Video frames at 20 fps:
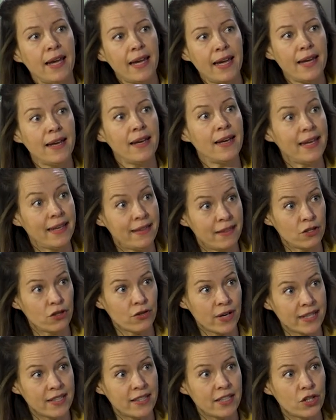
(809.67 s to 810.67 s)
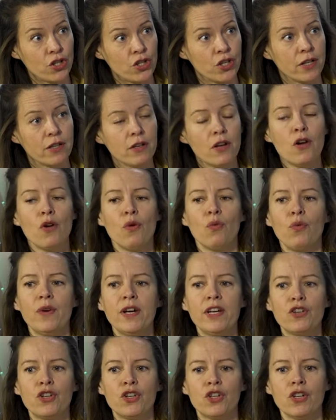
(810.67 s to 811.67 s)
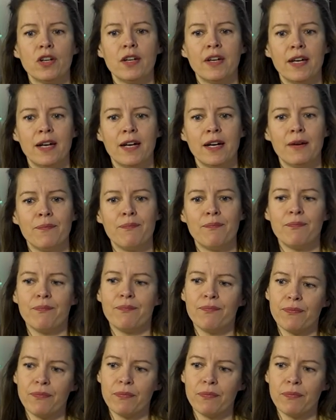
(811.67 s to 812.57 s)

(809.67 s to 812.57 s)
uh, in the transition, which um,